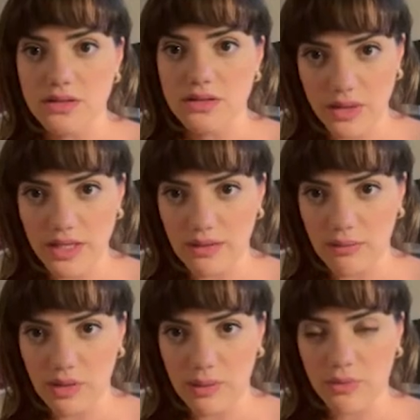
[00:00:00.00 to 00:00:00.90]

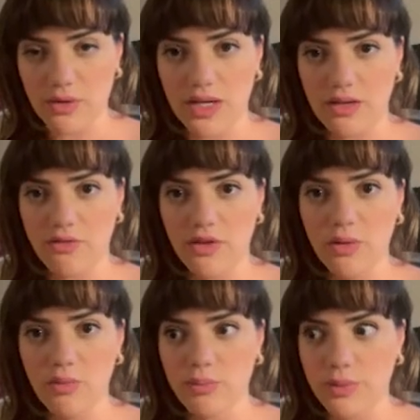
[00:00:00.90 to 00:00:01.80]
when I'm creating
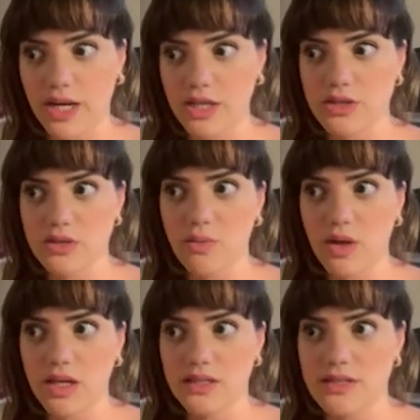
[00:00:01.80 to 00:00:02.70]
film, but I do
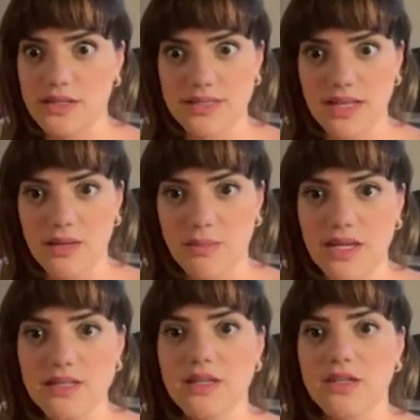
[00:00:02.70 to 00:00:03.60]
want to send a
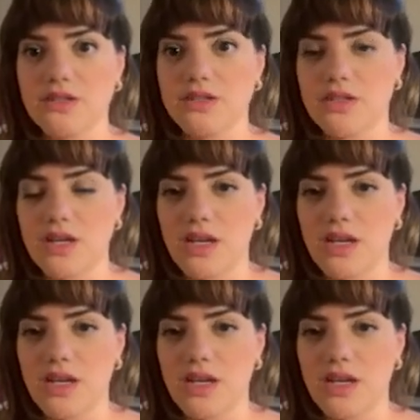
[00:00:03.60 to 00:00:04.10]
message.